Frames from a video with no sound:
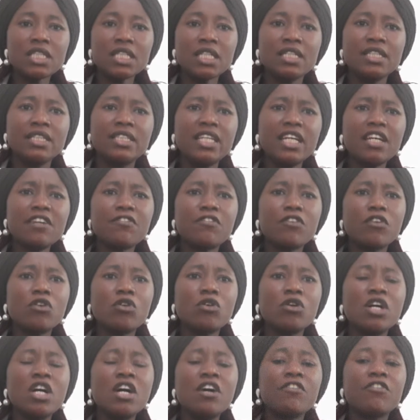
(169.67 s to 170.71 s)

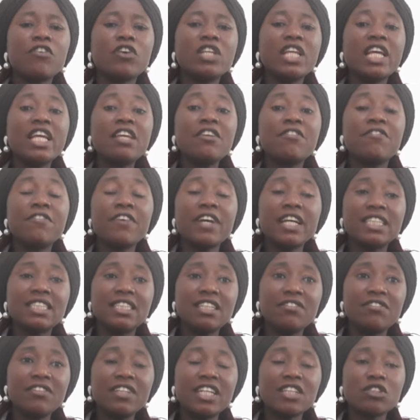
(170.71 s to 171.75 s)
Therefore, for the
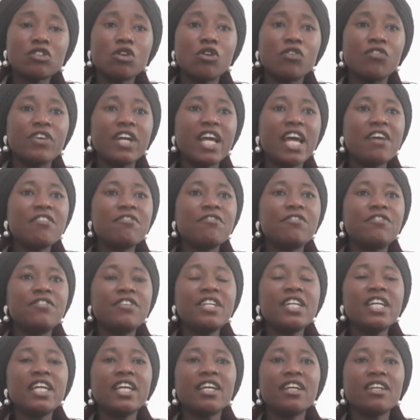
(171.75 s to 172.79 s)
effectiveness of
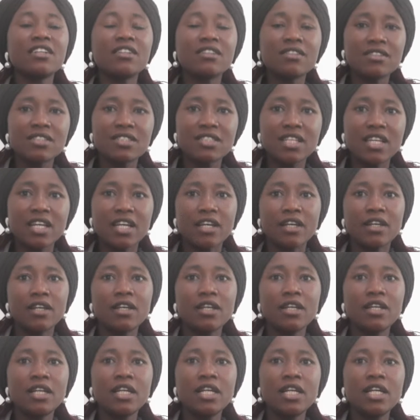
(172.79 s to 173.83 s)
every healthcare
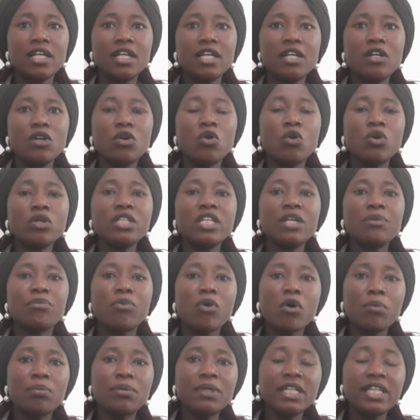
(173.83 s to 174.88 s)
or the
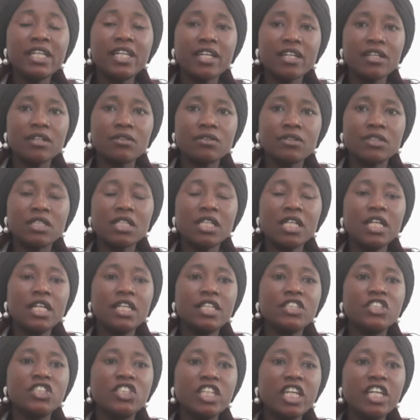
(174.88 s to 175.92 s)
public health,
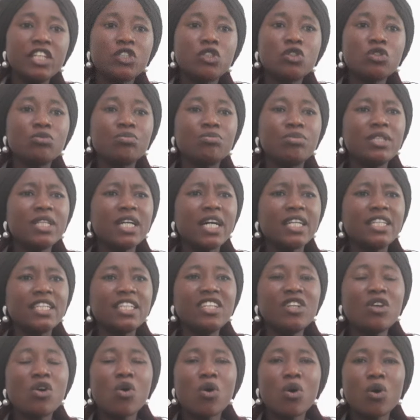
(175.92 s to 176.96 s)
there should be an
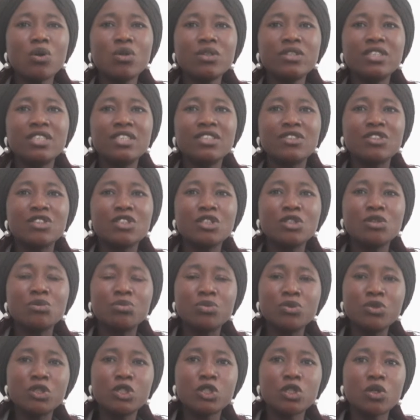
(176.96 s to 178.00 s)
equal
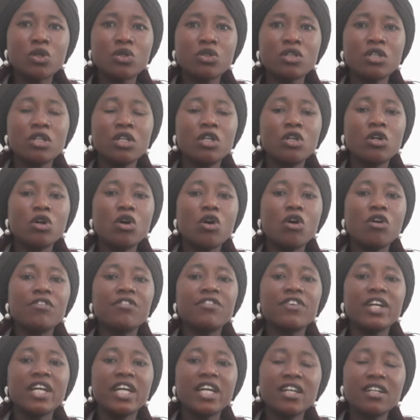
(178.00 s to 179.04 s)
distribution
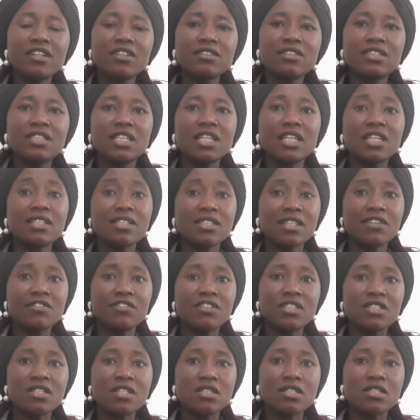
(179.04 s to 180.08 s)
of healthcare
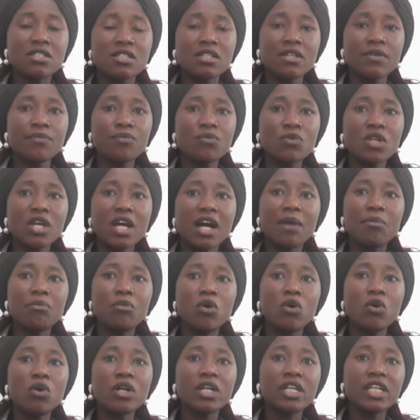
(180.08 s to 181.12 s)
services
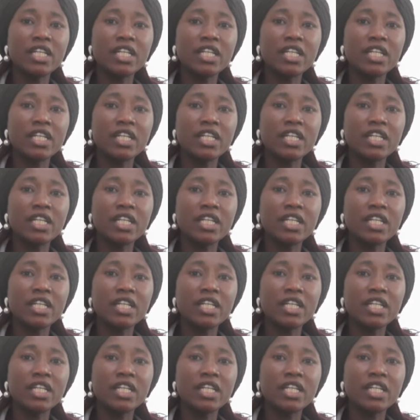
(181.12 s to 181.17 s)
among